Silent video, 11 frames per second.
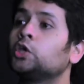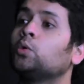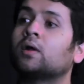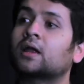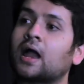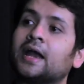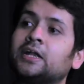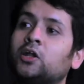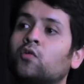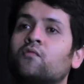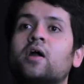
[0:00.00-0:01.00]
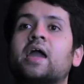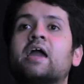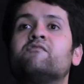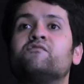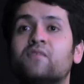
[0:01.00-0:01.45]
you are kind of
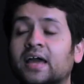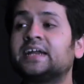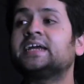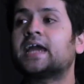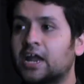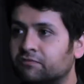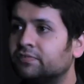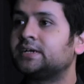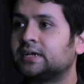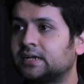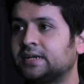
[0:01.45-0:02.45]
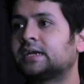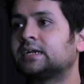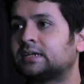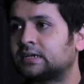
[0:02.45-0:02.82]
very evidently